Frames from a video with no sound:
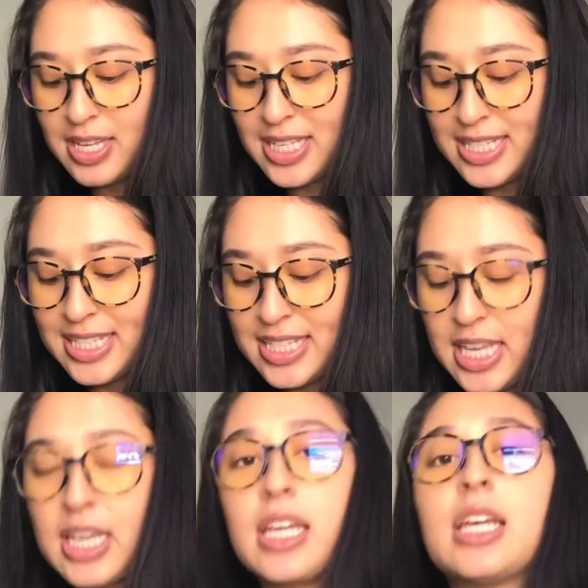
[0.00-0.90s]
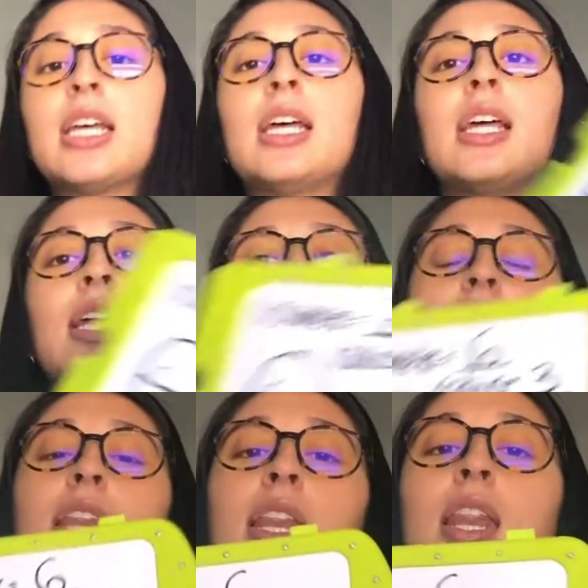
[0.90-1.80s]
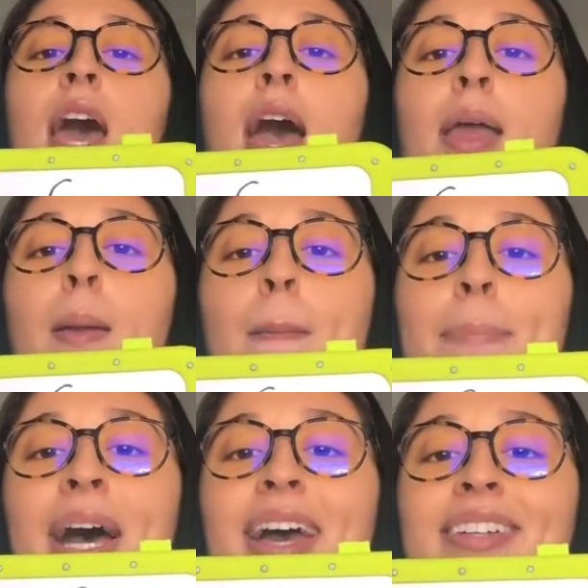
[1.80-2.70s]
C, 9 pi.